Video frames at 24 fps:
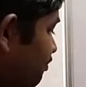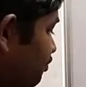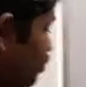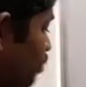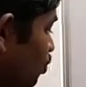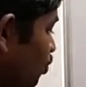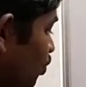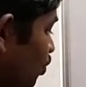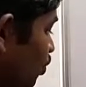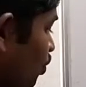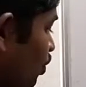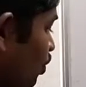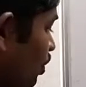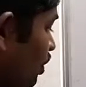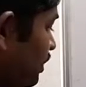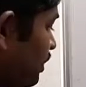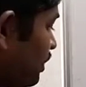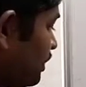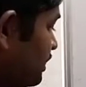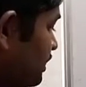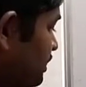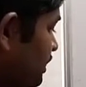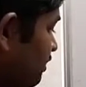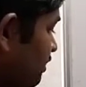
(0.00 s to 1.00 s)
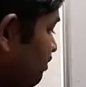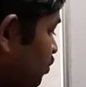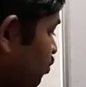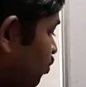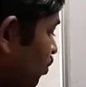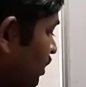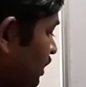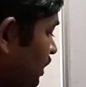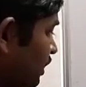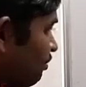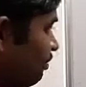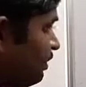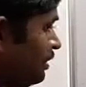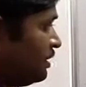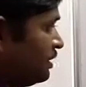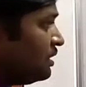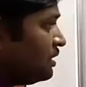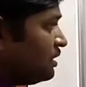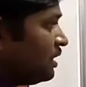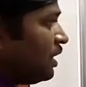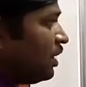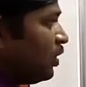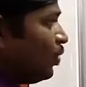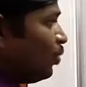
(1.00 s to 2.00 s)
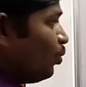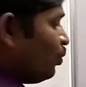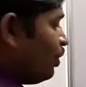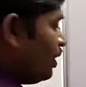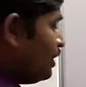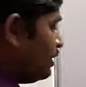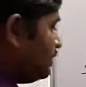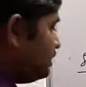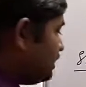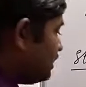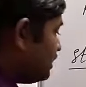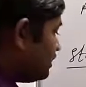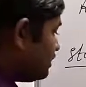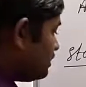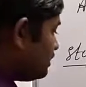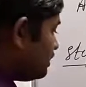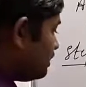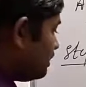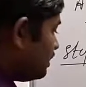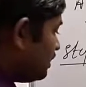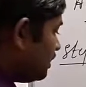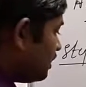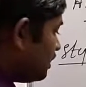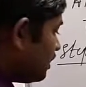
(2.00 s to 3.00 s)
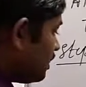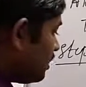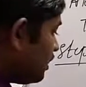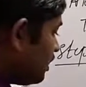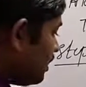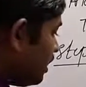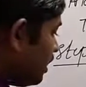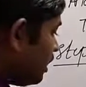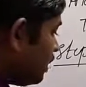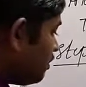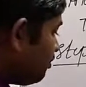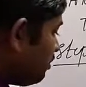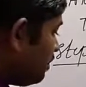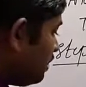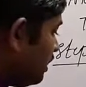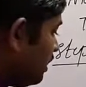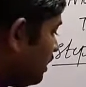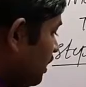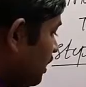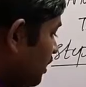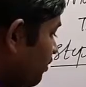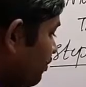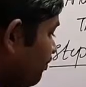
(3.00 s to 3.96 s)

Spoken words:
2. In the step 2 what happens? When that carbonyl